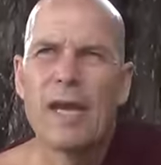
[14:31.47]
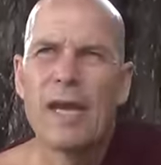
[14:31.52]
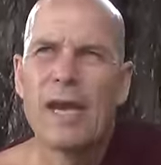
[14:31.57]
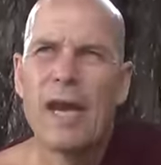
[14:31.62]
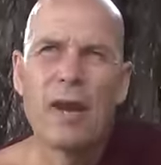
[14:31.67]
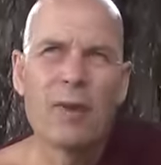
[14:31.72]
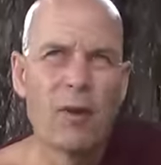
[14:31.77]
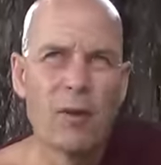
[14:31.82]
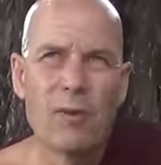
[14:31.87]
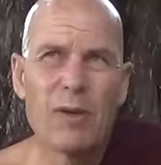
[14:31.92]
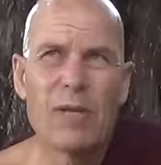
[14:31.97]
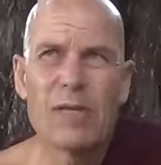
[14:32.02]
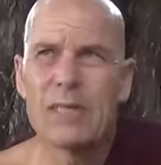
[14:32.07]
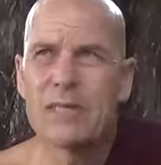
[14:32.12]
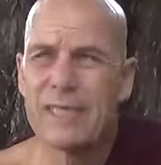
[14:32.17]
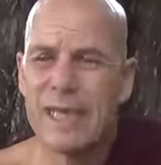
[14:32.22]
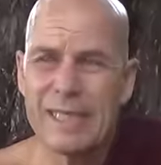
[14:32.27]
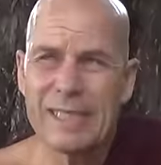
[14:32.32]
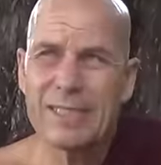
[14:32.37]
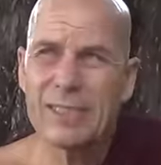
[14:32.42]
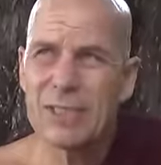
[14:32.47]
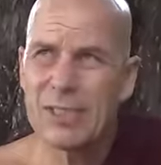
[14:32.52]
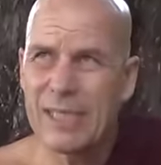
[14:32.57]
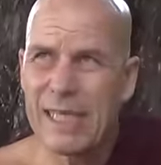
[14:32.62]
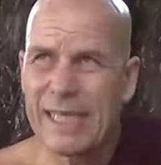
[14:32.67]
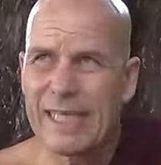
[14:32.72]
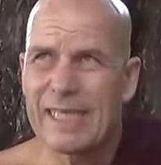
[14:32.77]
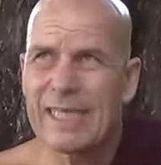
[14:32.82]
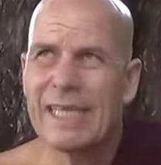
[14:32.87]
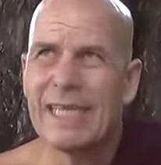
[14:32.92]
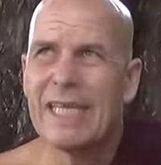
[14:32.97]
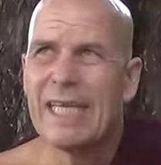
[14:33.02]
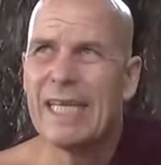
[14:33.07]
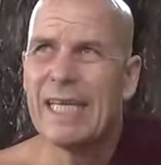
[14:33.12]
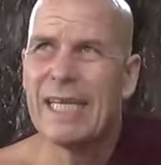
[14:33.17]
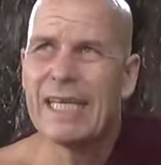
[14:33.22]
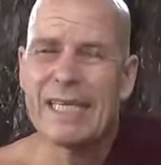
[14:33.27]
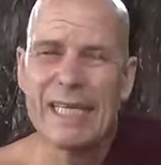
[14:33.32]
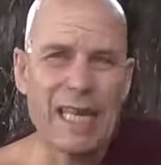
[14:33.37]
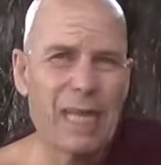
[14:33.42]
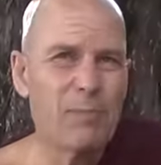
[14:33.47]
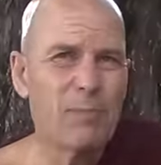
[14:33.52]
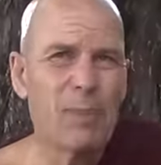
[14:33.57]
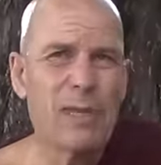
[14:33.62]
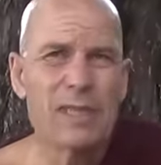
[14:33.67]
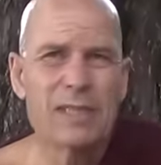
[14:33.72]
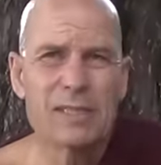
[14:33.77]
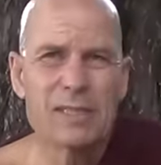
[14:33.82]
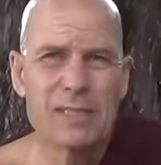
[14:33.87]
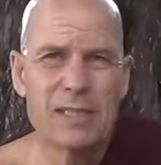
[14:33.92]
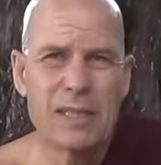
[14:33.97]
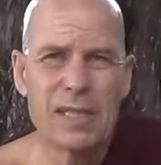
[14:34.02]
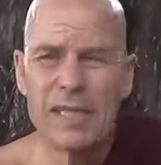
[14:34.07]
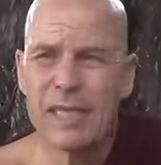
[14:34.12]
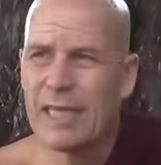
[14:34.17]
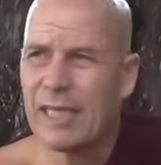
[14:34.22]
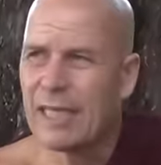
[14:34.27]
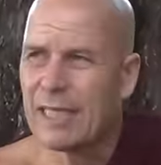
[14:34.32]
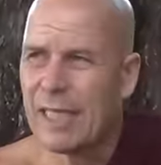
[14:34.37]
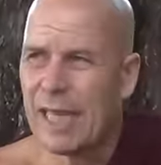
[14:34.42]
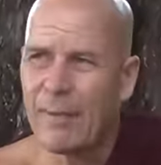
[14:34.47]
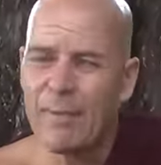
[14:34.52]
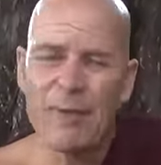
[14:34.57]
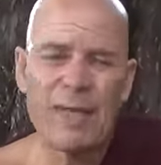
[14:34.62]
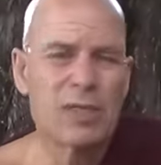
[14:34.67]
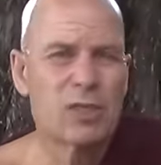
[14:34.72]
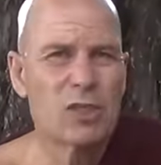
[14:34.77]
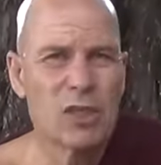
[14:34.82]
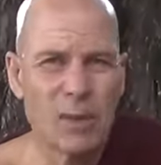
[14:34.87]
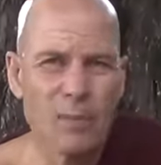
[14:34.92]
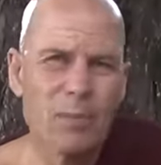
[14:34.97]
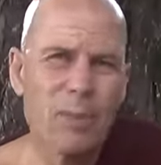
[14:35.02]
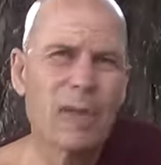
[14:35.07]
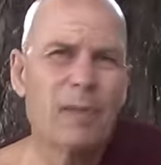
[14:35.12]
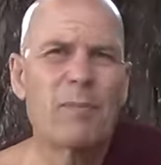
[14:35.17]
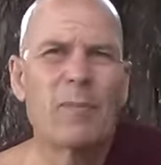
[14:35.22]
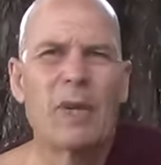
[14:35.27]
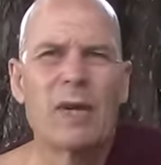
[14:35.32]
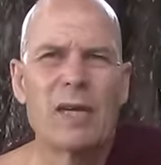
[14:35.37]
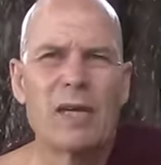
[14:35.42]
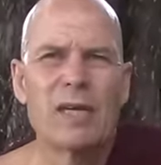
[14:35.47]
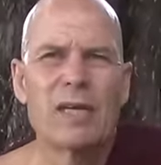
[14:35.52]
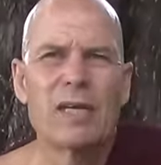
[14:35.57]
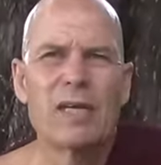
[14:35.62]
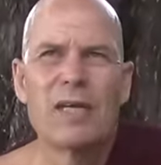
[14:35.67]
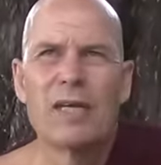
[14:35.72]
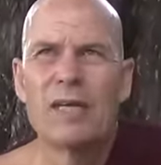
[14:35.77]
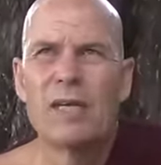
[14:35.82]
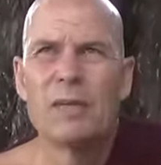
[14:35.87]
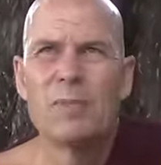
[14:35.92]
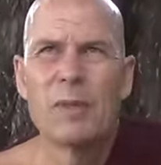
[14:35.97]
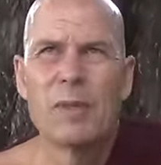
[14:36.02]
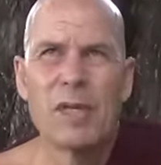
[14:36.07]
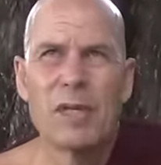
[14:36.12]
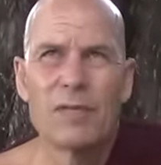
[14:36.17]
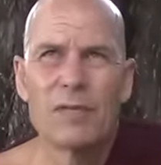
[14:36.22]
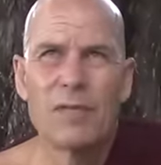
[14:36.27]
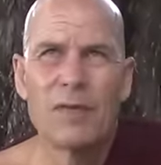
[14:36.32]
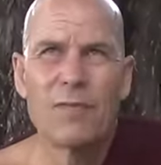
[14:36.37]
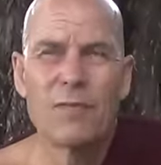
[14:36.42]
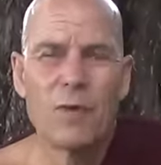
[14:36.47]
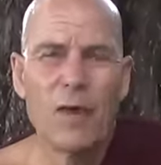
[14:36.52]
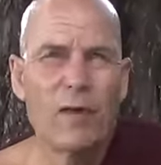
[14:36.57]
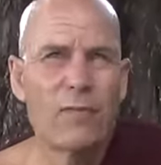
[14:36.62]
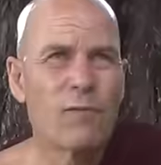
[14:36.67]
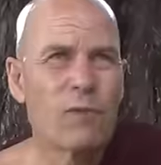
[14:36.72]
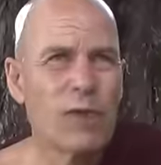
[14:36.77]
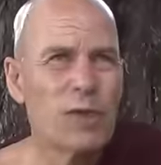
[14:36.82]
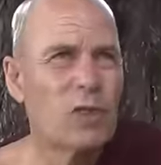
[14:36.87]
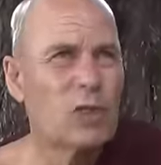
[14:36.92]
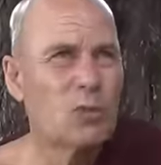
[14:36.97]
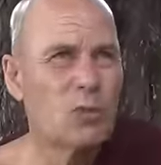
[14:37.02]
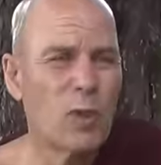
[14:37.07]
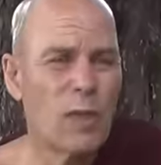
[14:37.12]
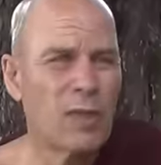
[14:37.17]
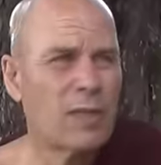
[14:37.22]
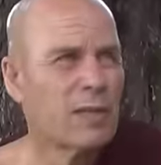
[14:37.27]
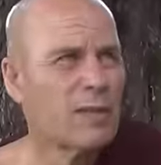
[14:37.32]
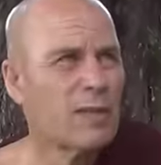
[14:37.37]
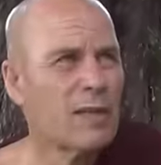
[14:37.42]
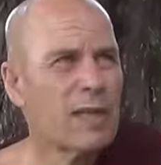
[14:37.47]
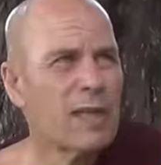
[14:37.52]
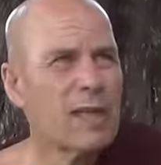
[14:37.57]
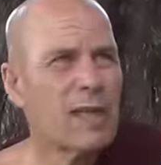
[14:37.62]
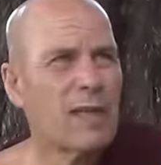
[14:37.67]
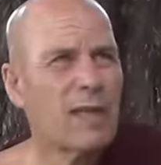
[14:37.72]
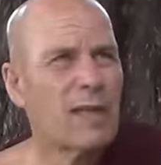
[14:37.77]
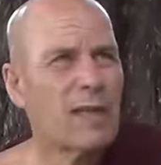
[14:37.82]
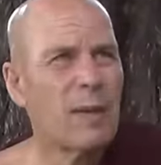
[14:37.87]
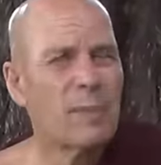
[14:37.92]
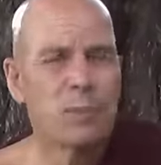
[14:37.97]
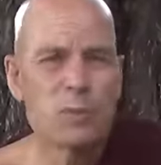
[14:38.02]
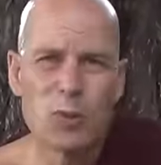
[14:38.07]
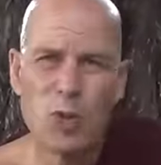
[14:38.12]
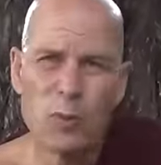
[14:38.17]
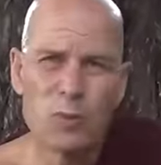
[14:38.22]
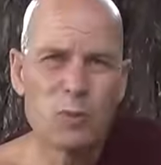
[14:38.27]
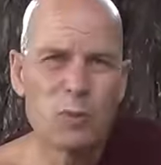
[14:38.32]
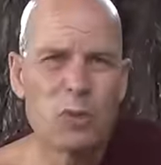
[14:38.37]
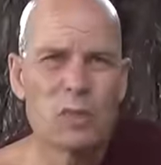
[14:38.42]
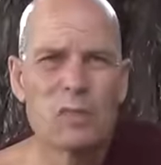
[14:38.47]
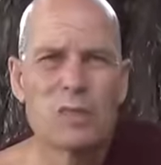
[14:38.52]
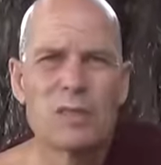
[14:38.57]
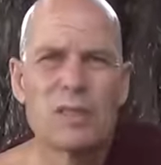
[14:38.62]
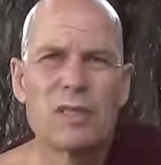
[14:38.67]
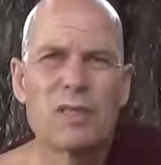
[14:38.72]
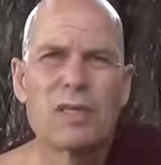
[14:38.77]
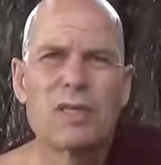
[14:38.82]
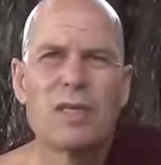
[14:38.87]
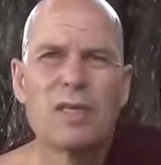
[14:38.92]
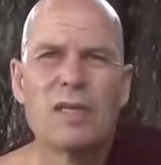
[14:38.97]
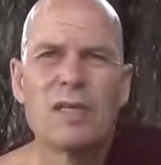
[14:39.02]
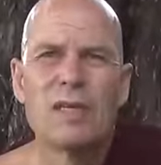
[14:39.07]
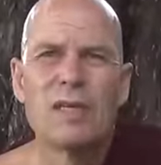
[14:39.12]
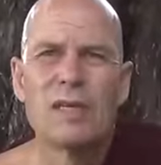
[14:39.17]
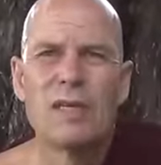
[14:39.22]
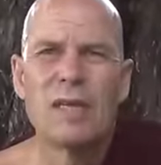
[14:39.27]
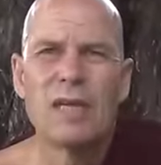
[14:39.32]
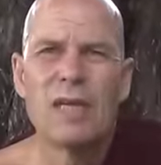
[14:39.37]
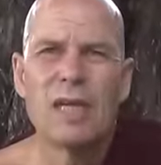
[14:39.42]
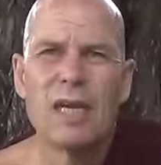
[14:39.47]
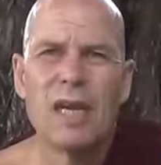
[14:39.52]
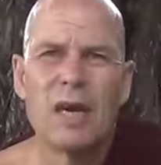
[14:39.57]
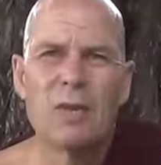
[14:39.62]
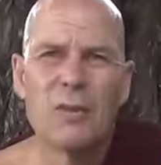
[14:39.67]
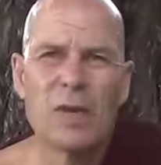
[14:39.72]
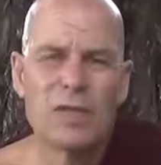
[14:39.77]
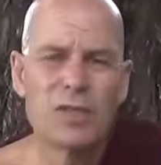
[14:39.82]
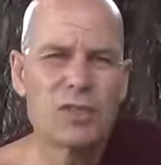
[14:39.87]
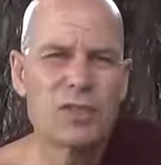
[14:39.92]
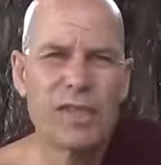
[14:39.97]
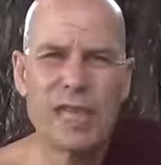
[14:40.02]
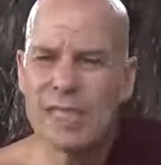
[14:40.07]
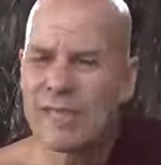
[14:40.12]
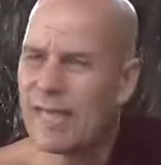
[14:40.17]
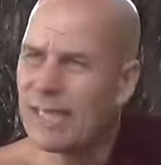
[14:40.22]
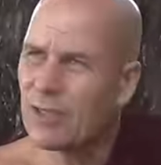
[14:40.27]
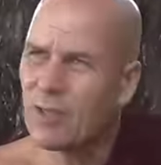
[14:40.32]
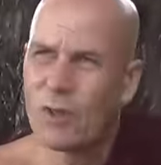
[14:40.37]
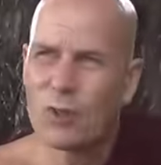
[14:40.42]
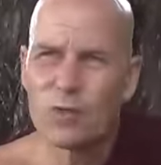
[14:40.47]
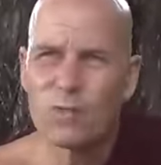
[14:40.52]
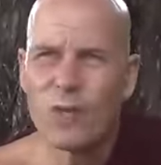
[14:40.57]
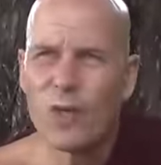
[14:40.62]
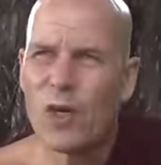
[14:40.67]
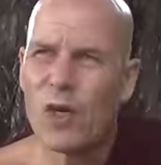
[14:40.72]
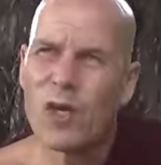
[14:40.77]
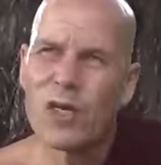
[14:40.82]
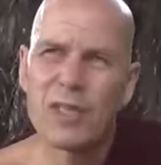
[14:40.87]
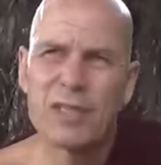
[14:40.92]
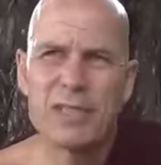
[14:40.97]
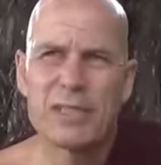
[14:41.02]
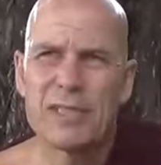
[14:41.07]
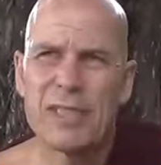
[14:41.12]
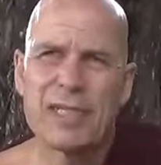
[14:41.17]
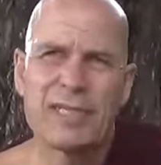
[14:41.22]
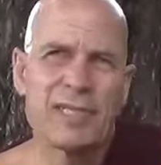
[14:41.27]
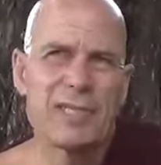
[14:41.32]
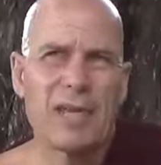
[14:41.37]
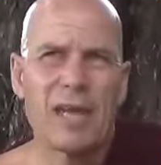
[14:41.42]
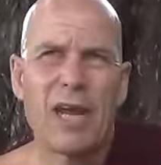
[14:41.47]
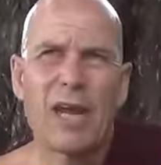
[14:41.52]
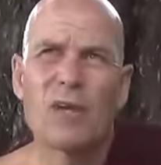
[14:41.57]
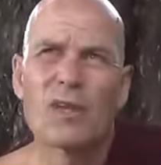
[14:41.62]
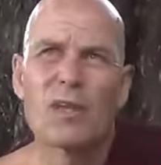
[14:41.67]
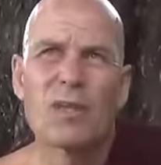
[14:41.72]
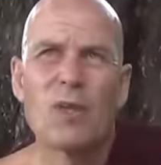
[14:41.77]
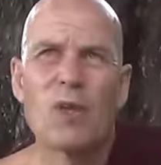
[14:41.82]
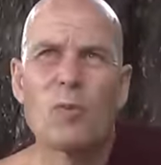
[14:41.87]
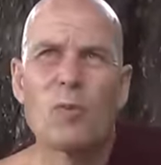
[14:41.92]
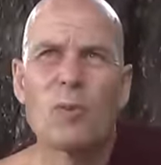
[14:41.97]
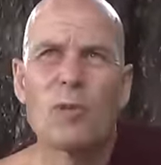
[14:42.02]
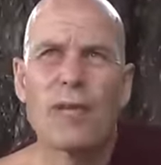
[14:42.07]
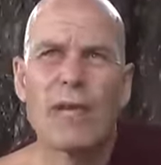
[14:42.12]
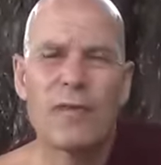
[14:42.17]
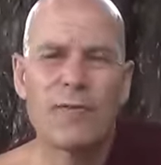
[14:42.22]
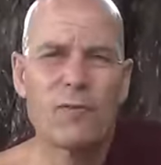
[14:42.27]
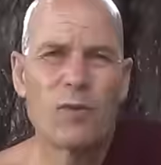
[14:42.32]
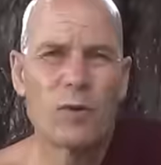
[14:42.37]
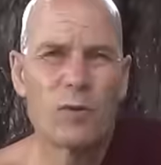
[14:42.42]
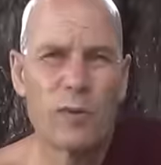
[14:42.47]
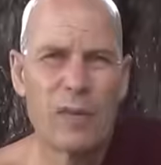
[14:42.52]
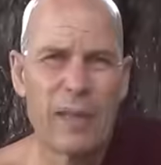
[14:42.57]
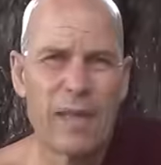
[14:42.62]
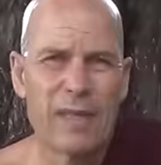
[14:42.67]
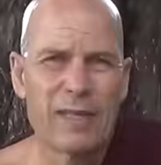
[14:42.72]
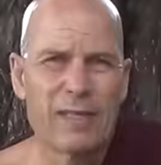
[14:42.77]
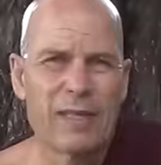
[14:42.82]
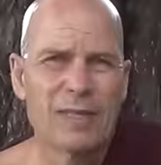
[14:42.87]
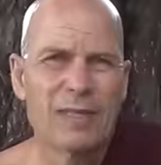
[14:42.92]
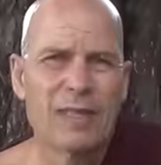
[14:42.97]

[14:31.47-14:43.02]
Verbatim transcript: However, that said, it can be a, it can be a stumbling block, because if you have reached one absorption, Uh, or one state, that goes for all the states along the Noble Eightfold Path.